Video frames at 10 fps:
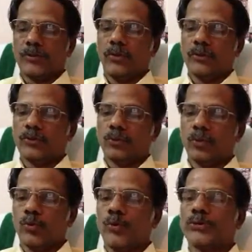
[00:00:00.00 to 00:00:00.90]

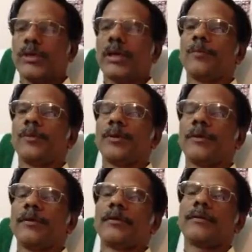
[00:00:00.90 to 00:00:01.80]
also, which can
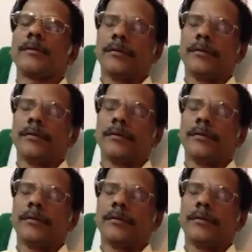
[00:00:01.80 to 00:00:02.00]
be the